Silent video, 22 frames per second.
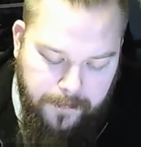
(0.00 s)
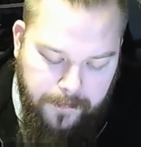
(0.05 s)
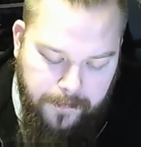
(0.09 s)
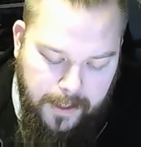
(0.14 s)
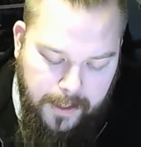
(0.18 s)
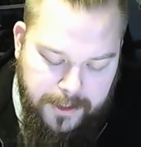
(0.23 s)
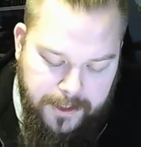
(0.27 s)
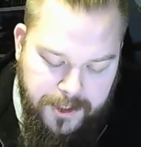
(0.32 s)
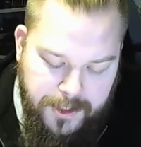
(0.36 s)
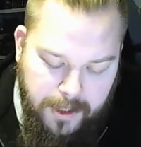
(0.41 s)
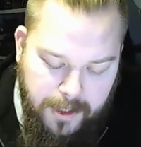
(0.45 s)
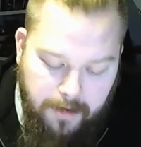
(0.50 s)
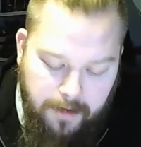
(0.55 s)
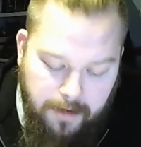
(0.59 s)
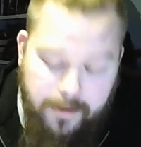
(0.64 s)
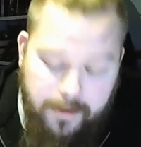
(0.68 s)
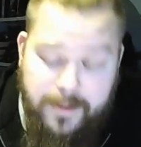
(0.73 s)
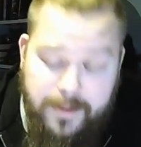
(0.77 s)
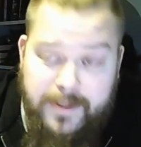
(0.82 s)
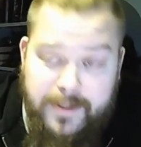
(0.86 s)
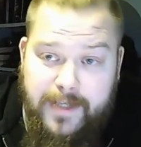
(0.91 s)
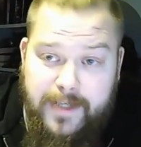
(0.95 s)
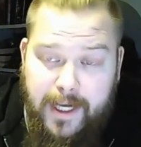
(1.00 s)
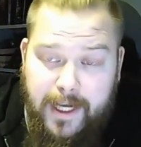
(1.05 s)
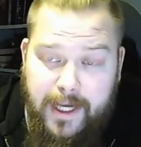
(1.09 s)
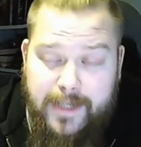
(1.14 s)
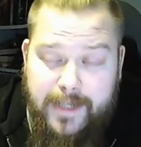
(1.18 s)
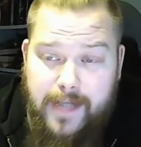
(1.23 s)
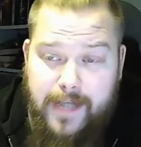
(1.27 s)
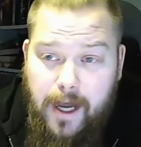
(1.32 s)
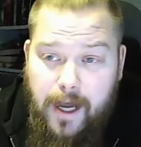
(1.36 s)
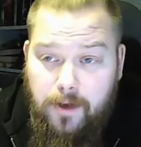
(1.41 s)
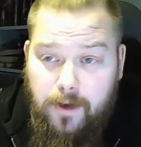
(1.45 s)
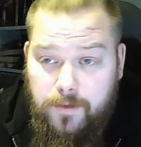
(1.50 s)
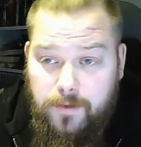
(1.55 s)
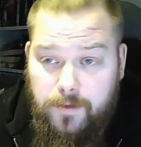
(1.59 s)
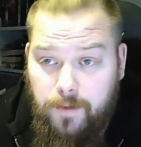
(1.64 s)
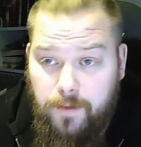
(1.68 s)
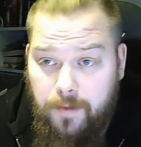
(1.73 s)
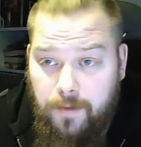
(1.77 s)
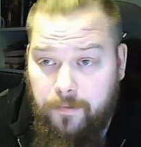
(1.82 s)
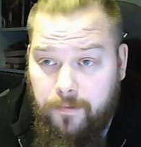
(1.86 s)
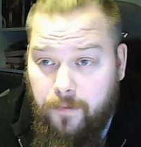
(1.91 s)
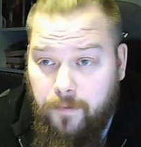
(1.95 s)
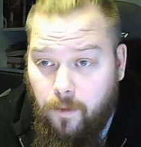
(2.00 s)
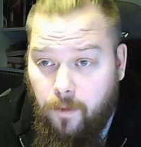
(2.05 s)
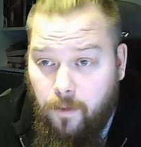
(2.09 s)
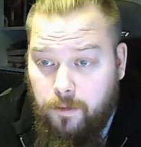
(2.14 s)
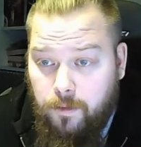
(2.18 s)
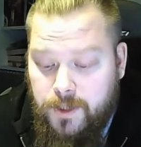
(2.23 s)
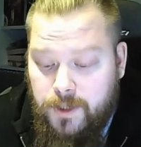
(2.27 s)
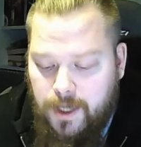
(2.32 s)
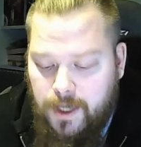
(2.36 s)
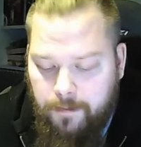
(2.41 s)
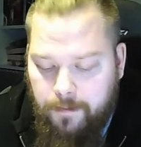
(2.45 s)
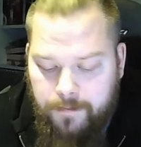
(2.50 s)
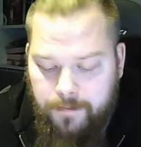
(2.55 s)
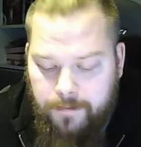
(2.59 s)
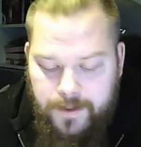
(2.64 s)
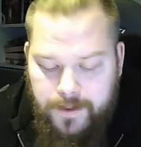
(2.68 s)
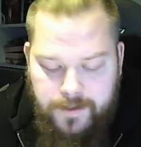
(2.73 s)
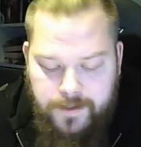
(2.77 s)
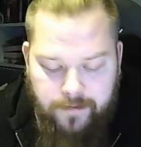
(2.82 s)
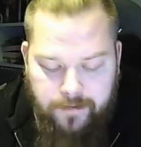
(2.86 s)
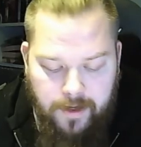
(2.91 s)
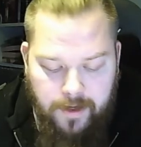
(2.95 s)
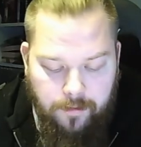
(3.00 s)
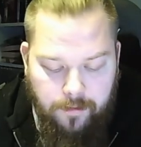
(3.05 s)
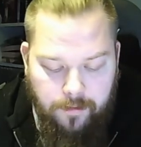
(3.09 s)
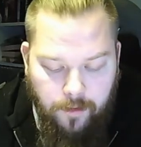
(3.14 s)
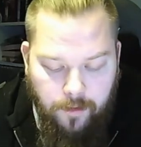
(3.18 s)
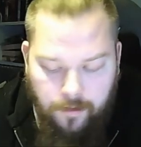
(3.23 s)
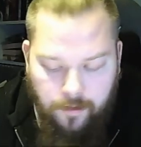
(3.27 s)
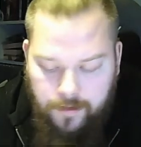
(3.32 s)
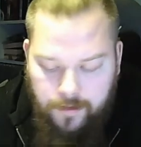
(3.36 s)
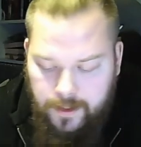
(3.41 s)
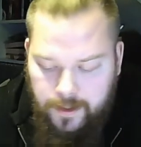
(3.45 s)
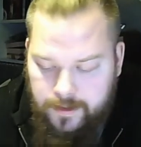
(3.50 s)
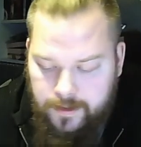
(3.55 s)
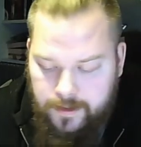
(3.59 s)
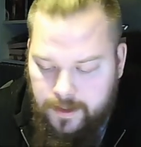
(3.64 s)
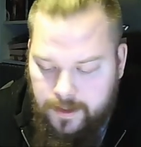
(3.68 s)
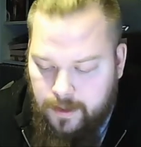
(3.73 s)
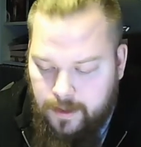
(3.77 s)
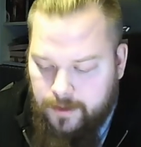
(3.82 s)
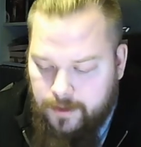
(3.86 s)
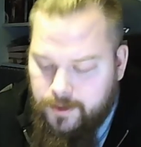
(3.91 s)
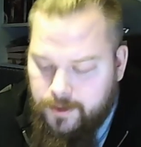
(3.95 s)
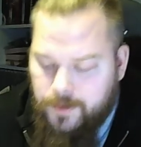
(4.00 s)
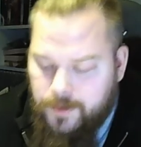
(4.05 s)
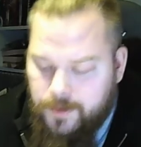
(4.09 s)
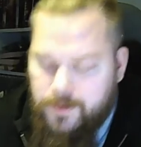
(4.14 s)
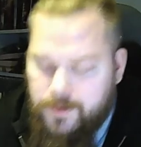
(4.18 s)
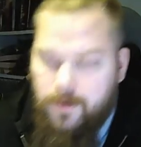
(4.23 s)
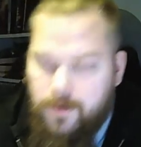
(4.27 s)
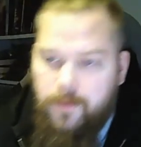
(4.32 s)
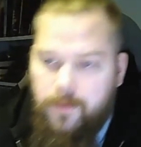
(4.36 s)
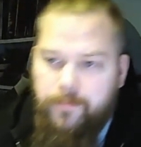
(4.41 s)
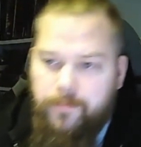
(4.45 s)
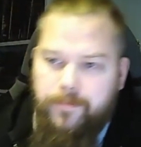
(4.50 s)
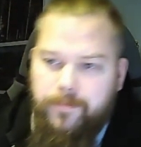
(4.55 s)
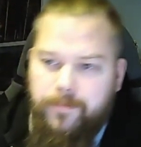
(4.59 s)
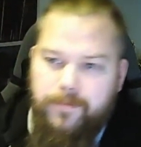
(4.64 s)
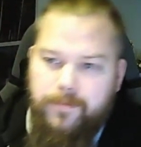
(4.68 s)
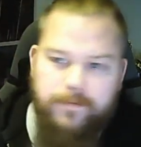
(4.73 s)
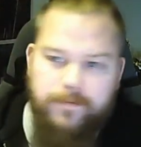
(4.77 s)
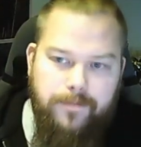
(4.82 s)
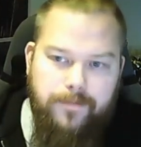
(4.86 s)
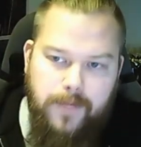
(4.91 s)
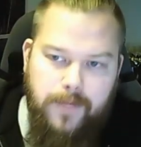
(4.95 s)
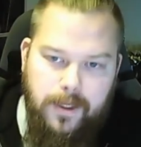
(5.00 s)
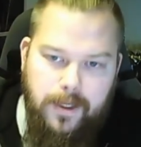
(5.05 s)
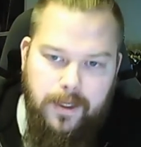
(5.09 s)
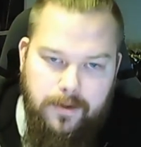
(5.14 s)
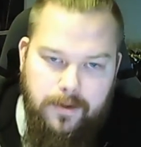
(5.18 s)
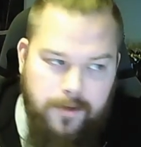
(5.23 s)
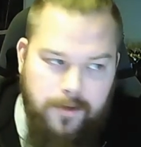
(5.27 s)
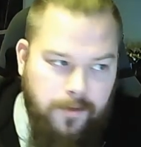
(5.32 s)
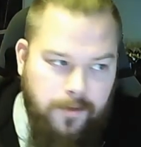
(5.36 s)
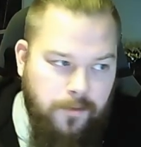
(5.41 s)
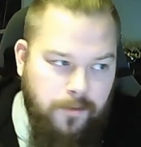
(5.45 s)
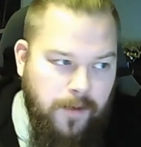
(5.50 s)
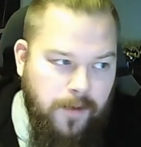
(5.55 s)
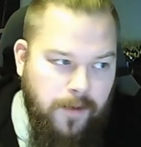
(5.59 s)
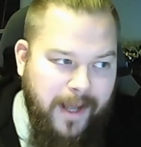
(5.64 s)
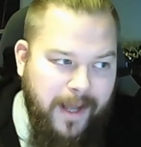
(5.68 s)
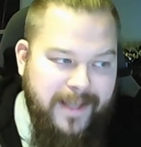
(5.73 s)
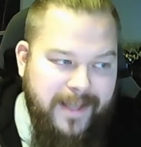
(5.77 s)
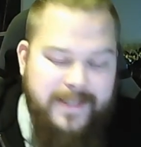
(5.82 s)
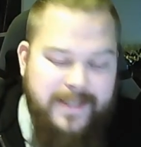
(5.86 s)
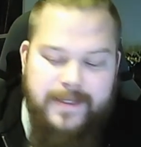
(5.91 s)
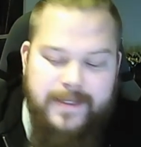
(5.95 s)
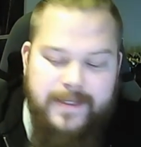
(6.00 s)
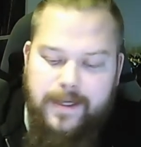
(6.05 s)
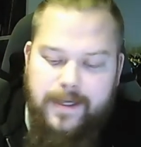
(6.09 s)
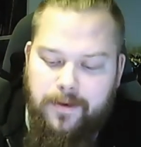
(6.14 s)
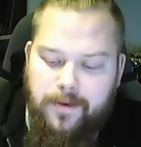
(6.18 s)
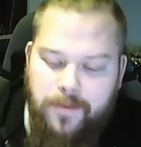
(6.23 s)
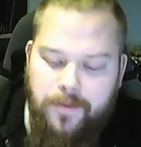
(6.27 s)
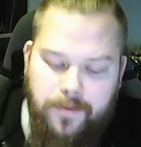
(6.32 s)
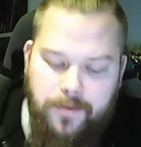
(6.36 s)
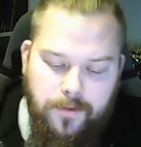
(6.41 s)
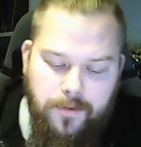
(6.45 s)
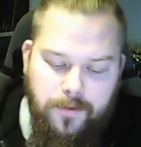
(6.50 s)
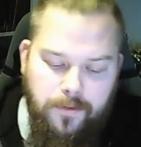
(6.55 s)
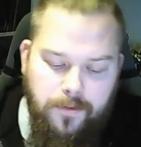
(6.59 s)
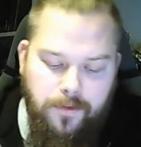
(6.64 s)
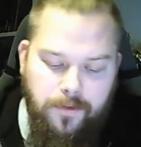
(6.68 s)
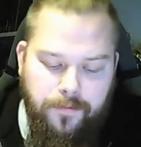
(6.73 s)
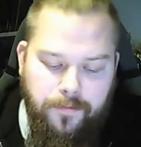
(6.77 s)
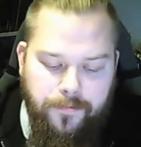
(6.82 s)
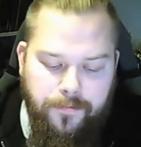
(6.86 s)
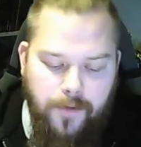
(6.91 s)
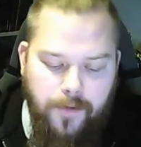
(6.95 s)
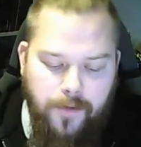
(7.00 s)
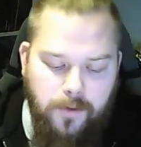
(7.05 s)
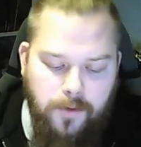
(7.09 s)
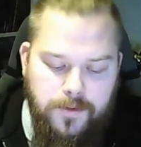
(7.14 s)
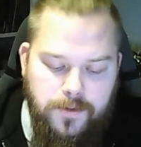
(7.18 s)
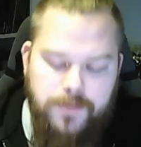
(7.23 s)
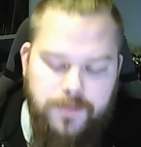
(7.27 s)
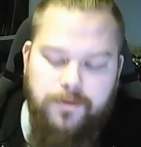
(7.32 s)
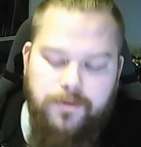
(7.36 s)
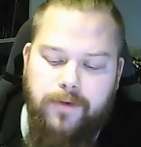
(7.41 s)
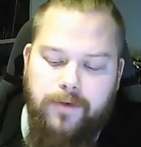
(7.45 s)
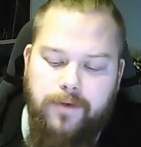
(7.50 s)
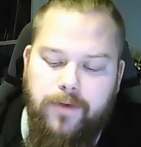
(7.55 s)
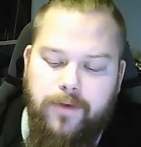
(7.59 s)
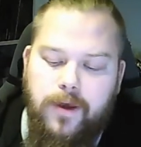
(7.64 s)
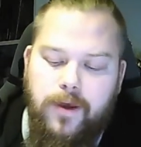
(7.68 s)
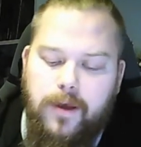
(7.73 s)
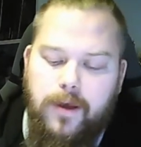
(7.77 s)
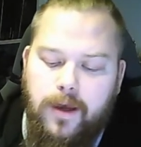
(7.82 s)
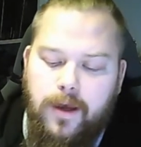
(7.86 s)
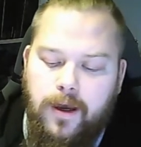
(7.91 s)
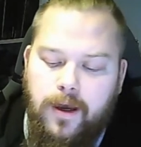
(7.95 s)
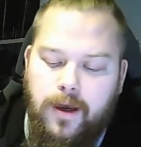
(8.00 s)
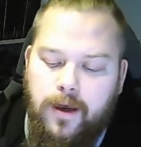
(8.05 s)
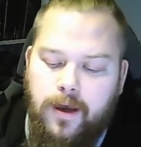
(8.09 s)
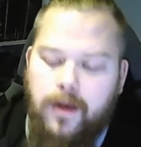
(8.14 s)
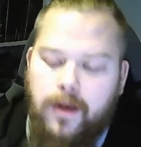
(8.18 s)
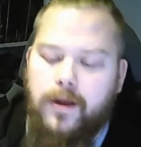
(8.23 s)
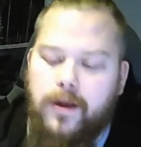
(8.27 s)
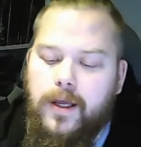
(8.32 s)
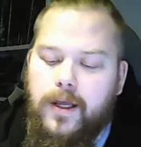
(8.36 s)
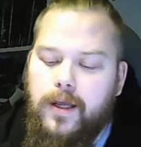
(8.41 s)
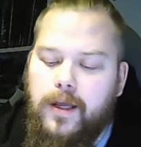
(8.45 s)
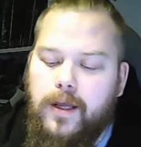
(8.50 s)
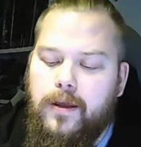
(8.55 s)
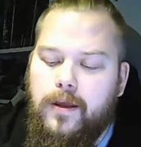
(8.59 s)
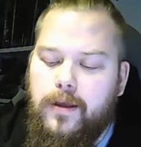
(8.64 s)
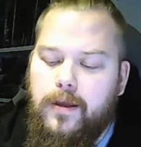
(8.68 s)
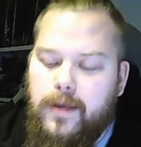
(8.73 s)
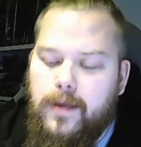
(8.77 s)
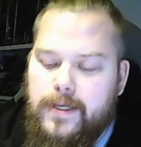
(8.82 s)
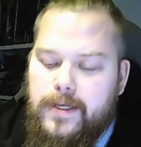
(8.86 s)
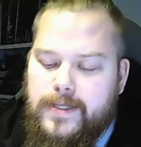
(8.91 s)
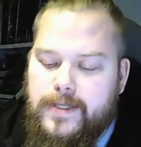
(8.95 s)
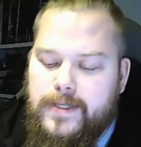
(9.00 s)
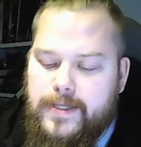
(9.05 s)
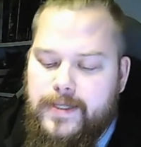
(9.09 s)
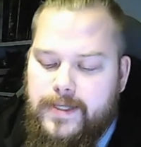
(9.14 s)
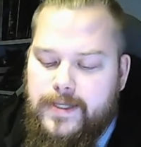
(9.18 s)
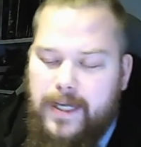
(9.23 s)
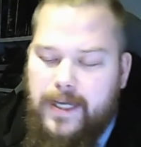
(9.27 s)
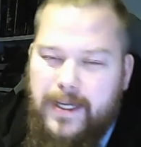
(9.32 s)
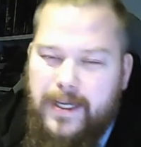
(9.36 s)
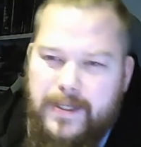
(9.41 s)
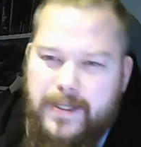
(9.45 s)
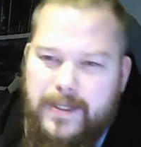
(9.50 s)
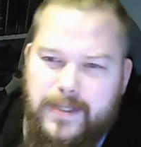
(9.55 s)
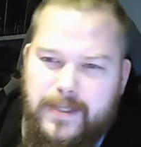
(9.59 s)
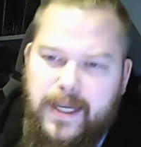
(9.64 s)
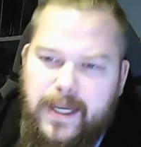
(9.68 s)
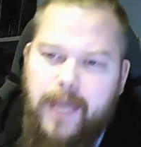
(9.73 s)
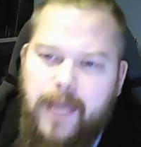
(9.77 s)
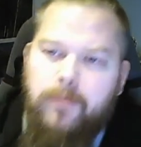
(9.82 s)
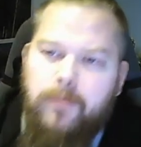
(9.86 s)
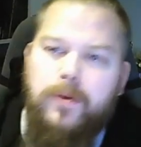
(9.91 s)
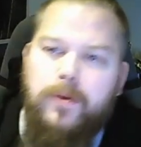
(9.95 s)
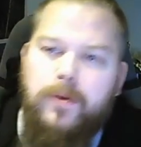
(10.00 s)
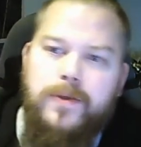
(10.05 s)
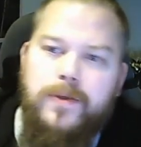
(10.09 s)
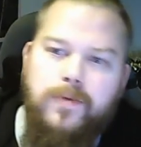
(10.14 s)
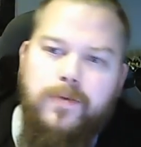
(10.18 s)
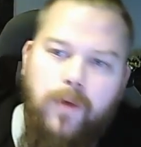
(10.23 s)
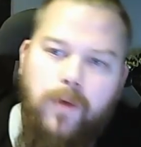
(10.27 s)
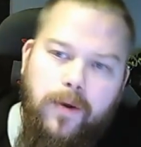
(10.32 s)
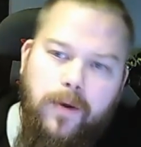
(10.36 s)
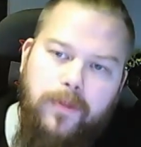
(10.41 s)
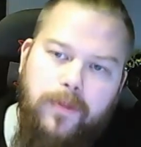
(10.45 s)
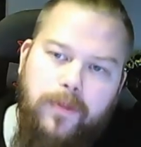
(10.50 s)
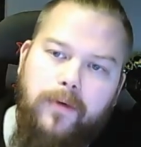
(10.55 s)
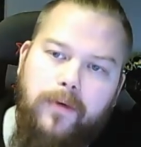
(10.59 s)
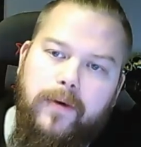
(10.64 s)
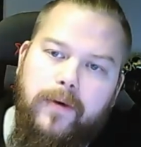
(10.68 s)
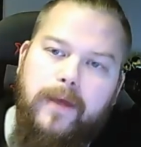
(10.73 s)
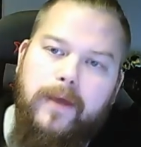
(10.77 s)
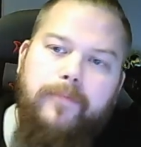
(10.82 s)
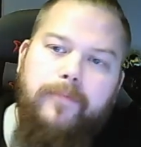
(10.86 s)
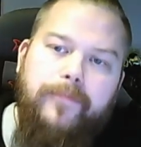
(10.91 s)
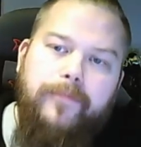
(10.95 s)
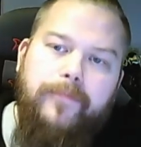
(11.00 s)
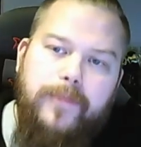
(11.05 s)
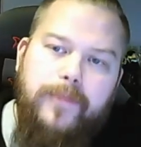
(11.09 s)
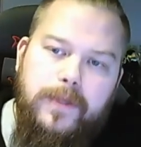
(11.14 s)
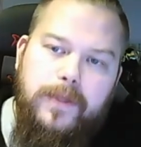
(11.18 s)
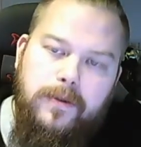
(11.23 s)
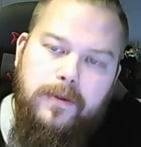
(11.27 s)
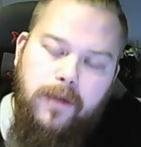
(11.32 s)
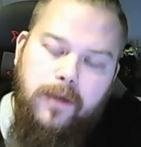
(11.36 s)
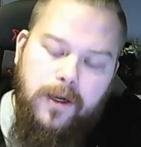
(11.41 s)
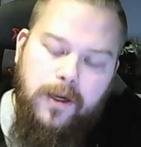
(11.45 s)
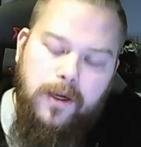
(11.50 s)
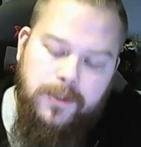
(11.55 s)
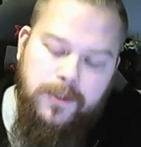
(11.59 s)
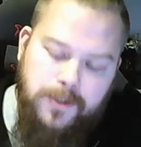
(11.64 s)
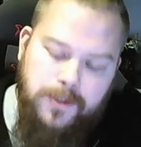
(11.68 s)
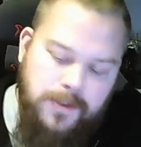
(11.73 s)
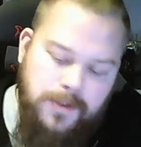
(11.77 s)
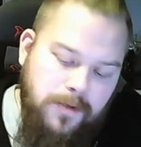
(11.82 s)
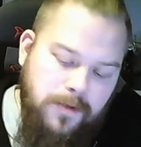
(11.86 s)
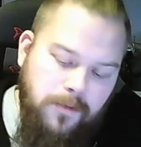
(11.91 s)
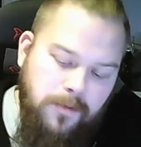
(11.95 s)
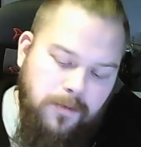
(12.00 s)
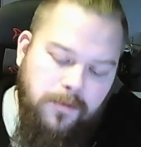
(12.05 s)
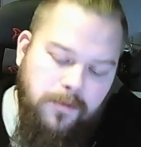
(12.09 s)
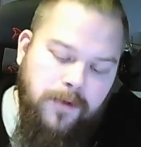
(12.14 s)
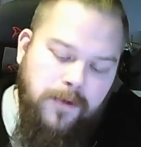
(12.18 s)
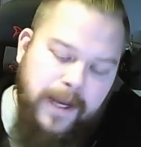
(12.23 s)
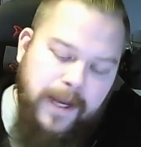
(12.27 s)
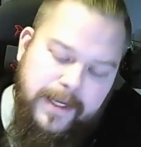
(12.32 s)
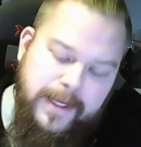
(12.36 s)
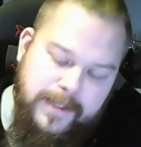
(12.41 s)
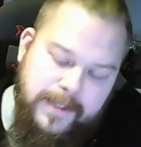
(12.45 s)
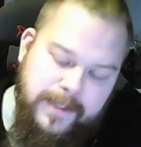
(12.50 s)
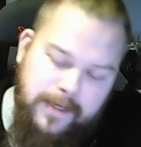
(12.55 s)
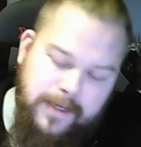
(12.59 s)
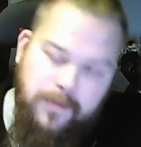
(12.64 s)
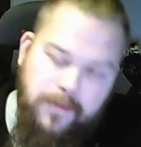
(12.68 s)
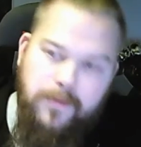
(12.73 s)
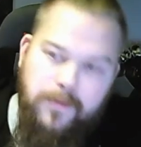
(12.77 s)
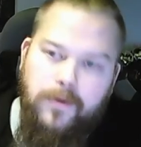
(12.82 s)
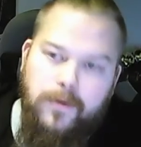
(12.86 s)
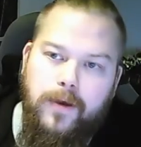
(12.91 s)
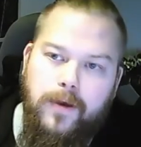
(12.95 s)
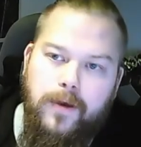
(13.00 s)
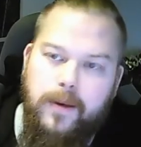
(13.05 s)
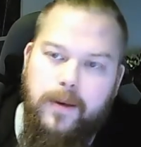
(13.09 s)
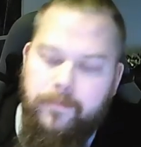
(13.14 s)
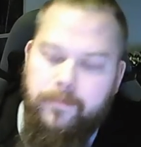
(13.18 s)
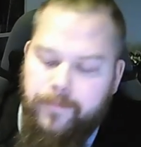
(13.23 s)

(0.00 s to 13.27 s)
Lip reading: a chariot decked out with 4 champions of Erebor on it, just racing through the frozen river. 6 tables worth of it, like just racing through it.